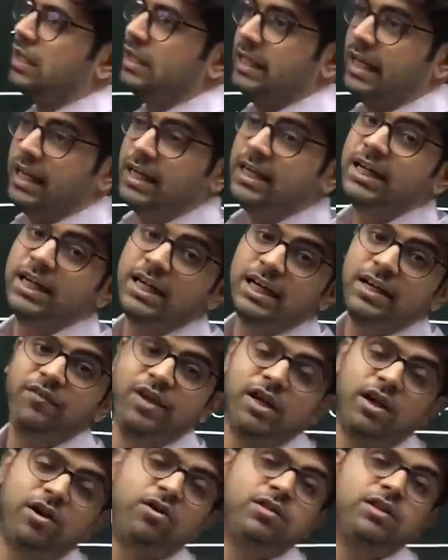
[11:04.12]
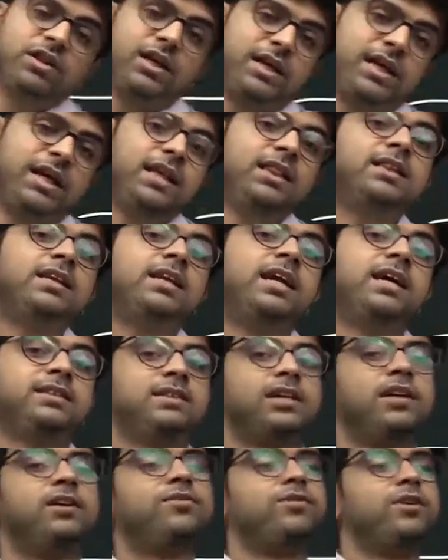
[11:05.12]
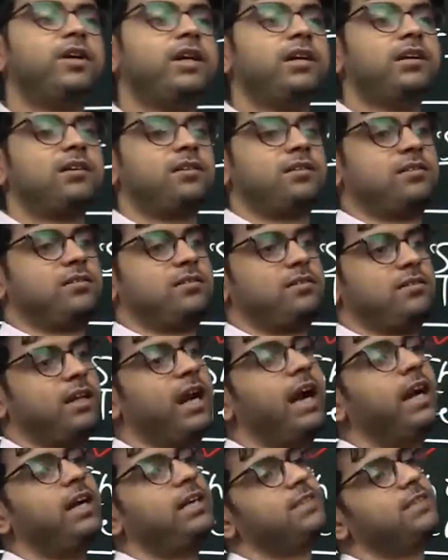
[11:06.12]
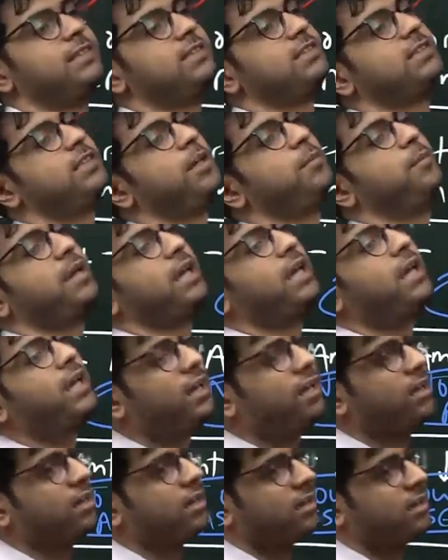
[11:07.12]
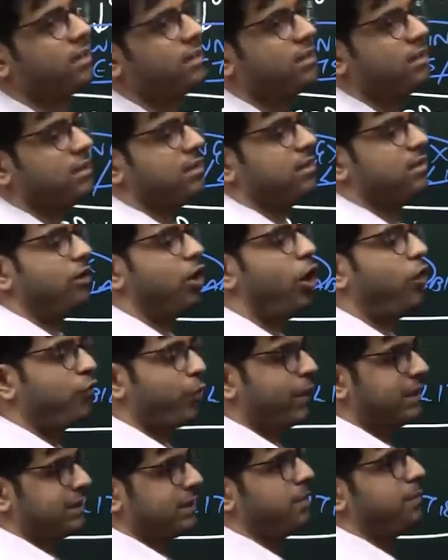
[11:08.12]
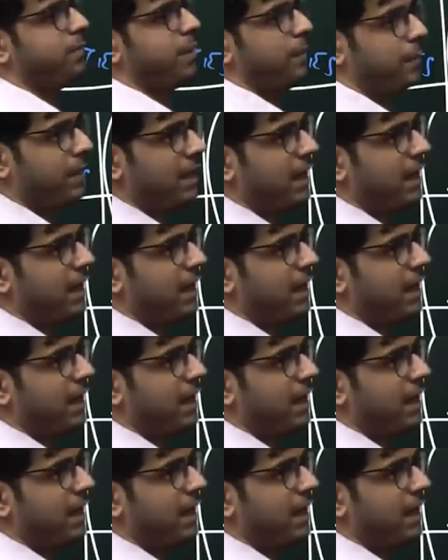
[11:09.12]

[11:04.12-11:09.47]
Technically, we are on the 10th lecture today, right? Since the beginning of question paper